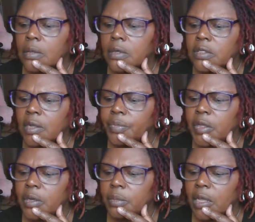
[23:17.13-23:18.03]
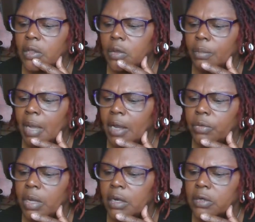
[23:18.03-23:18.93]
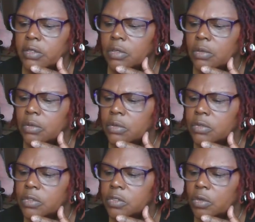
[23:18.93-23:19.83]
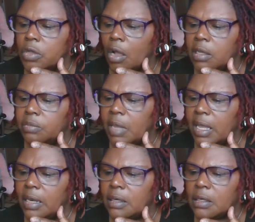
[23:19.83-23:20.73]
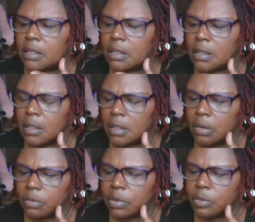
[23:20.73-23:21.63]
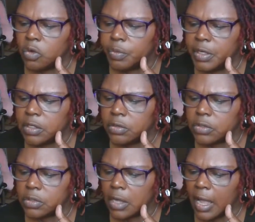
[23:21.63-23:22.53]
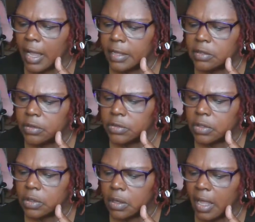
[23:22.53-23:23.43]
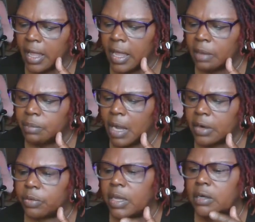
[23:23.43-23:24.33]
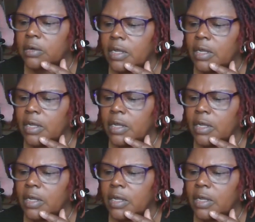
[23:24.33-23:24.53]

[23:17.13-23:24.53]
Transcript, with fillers: or something and make you a moderator? So so y'all can man the remove, put user, hide user, add moderator.